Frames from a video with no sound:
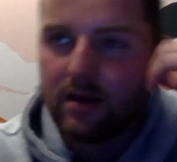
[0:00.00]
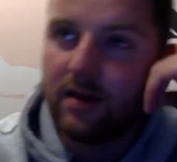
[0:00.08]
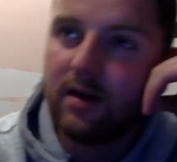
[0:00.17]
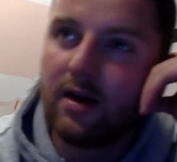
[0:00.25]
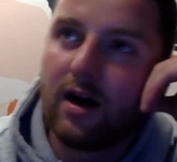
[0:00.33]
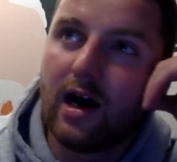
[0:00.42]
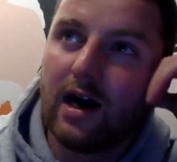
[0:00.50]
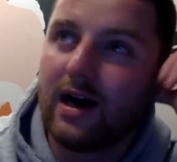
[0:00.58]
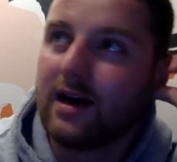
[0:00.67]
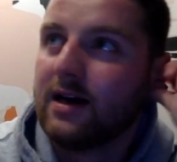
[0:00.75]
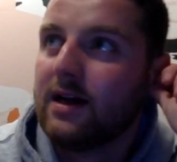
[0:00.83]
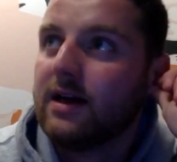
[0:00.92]
you know,
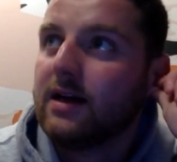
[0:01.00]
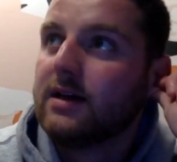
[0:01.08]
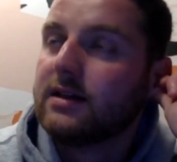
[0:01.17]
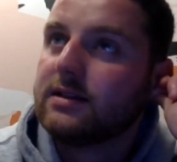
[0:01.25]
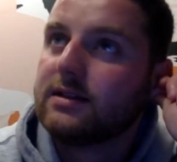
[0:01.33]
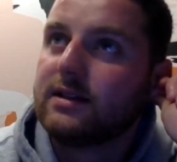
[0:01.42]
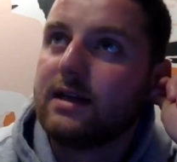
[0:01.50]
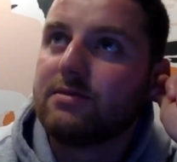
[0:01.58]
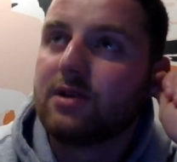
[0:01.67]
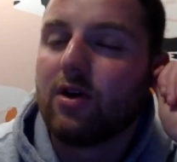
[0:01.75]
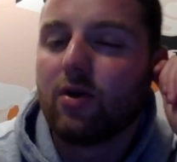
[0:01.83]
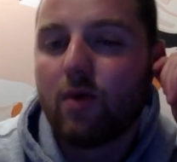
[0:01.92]
seems a
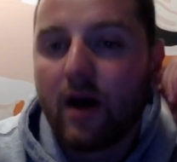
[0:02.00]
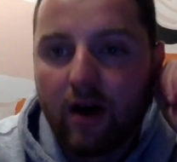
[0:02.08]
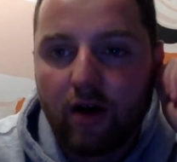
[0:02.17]
long way